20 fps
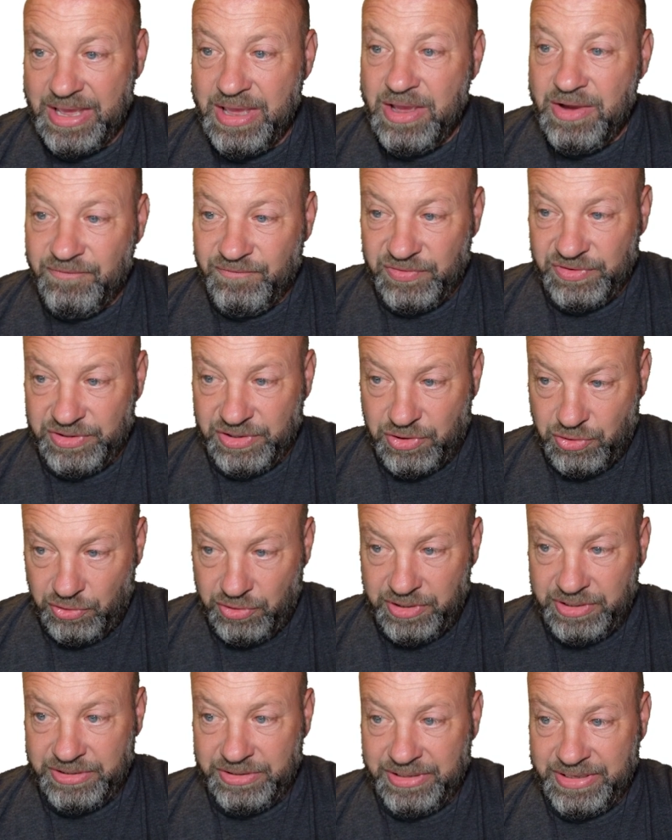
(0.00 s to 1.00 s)
For the
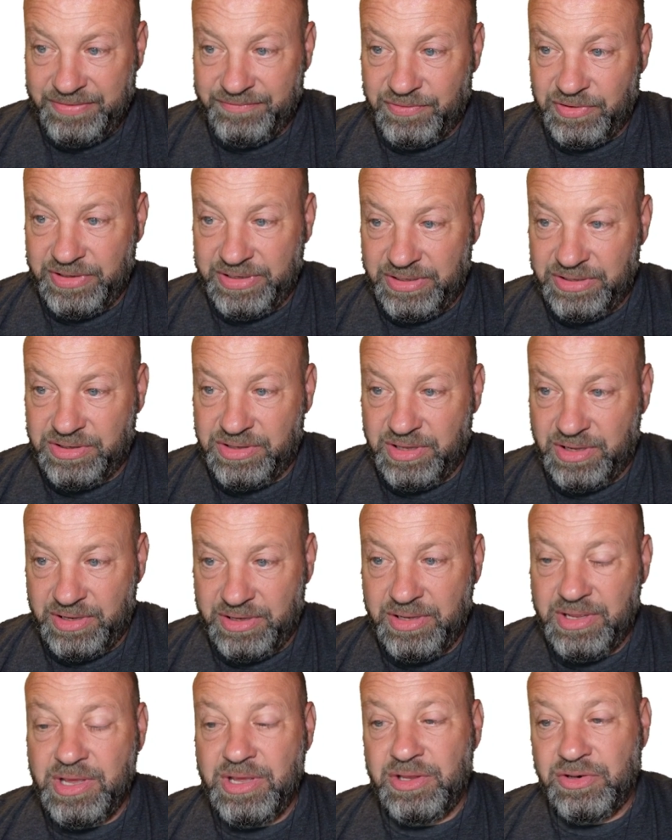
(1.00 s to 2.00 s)
current level is
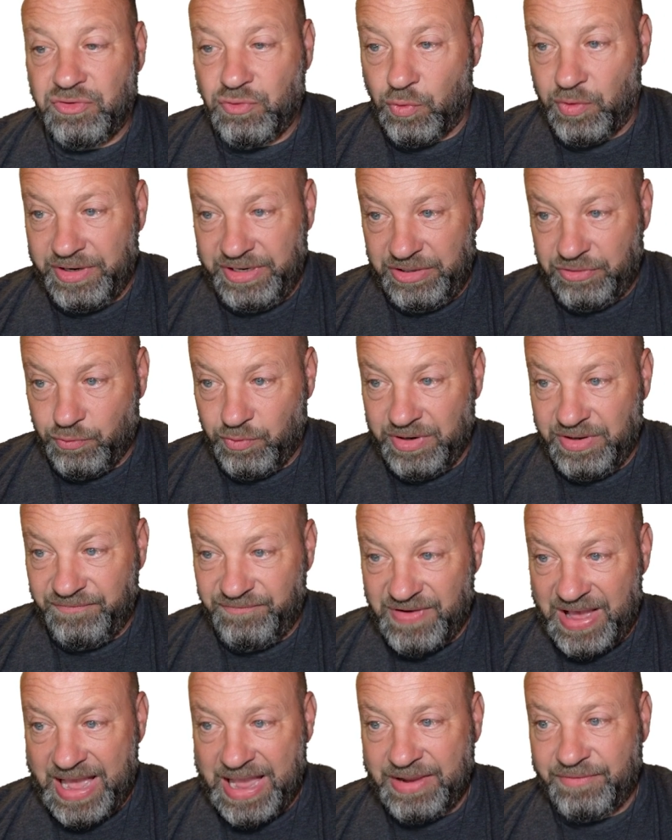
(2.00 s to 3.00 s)
the
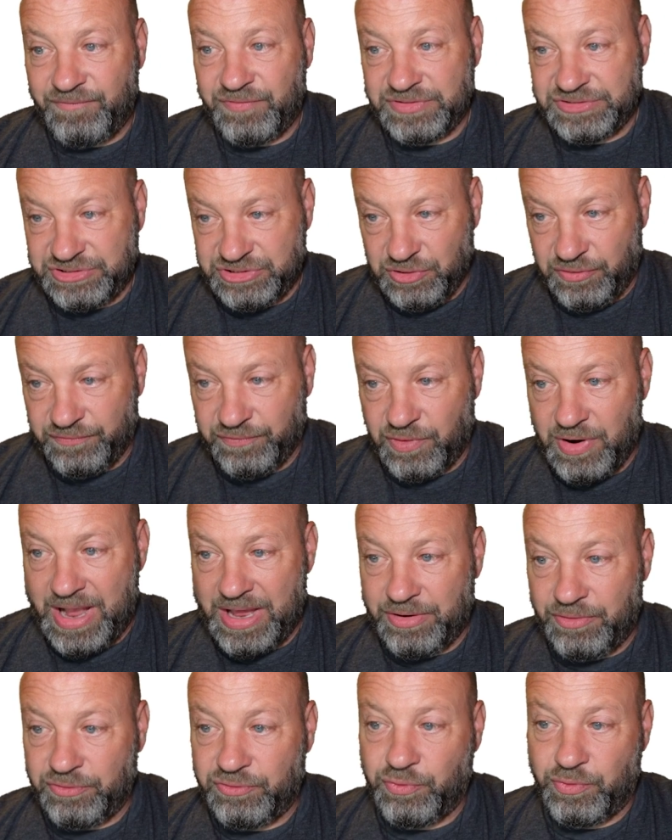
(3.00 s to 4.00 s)
2025
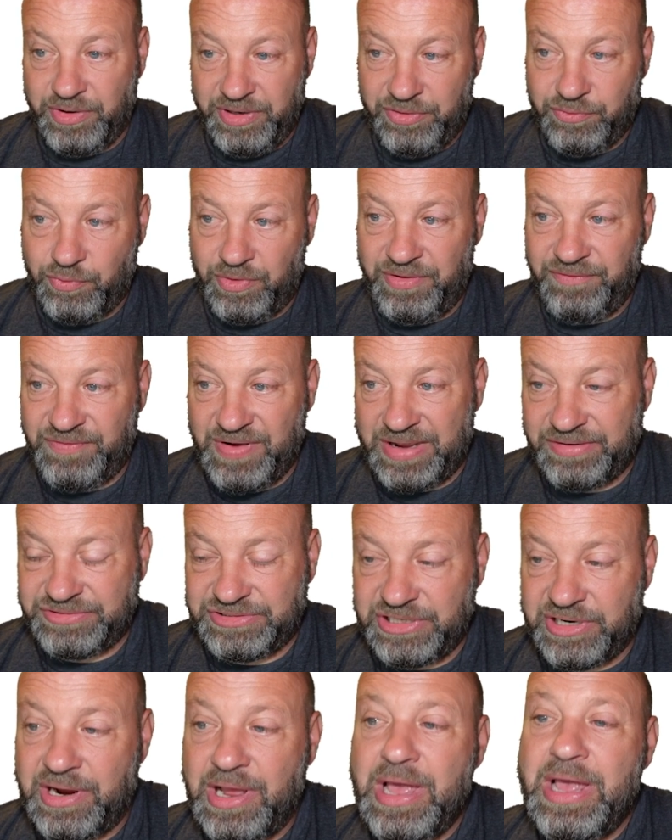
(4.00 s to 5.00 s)
Silverado, 2025 Sierra.